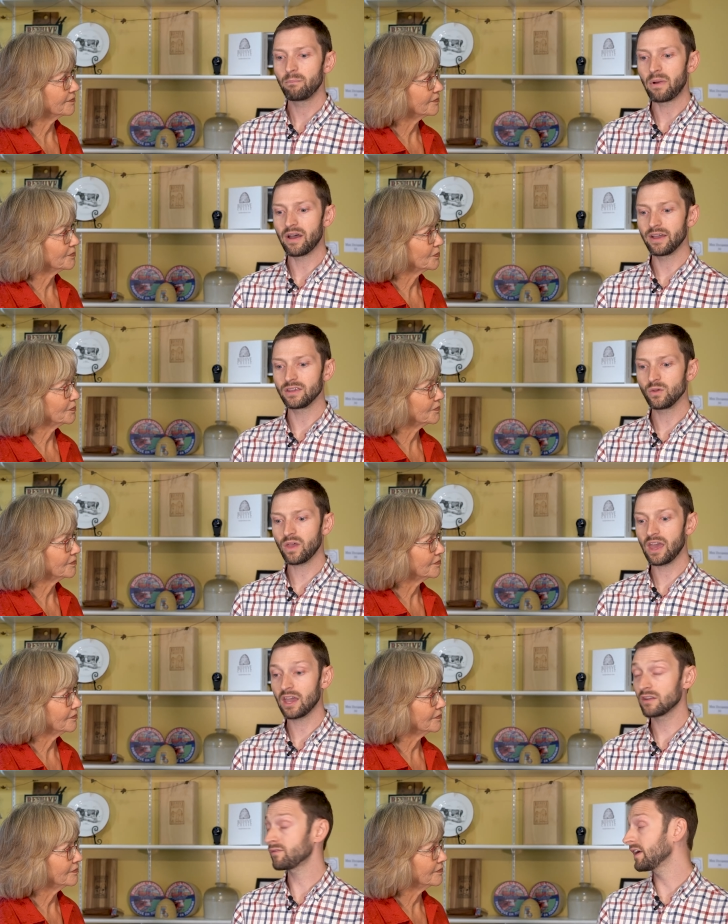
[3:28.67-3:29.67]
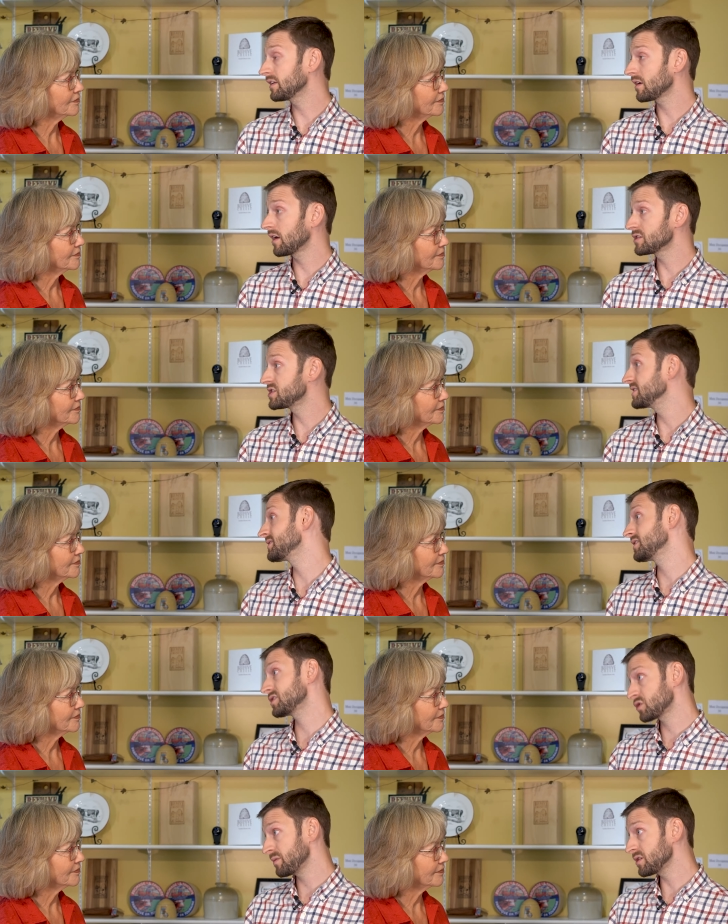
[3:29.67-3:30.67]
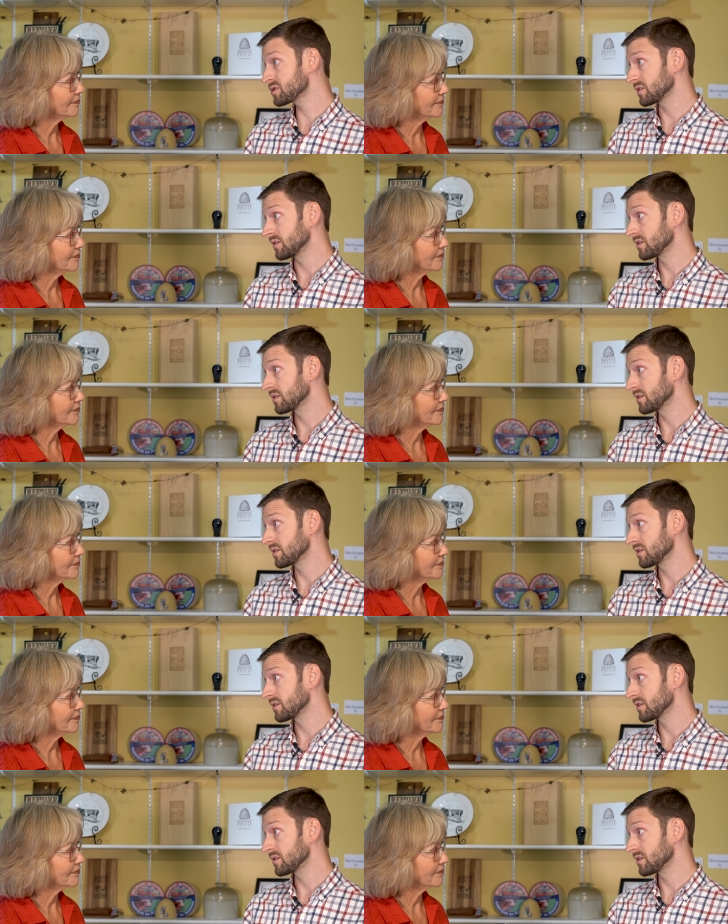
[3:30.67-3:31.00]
Speaker 1: but you can find our cheese in distribution.